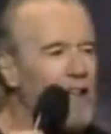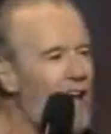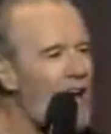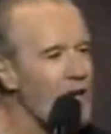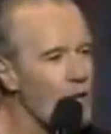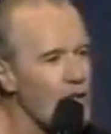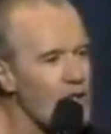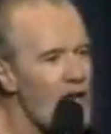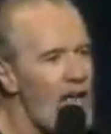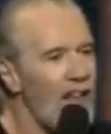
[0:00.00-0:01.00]

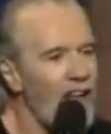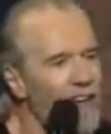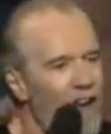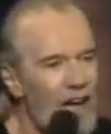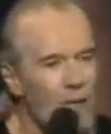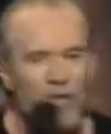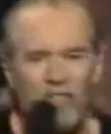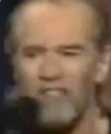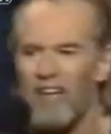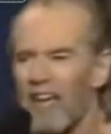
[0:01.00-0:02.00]
language, that language
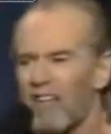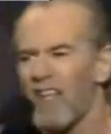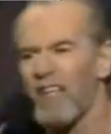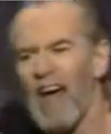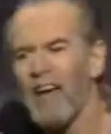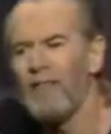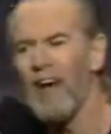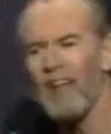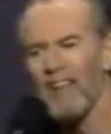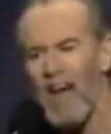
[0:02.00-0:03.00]
that takes the life
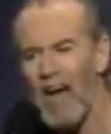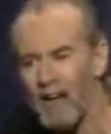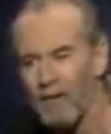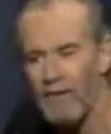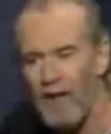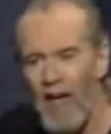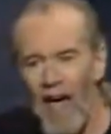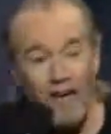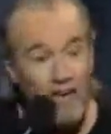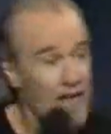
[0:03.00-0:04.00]
out of life.
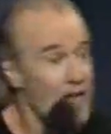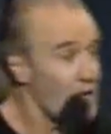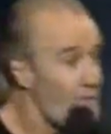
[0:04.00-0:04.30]
And it is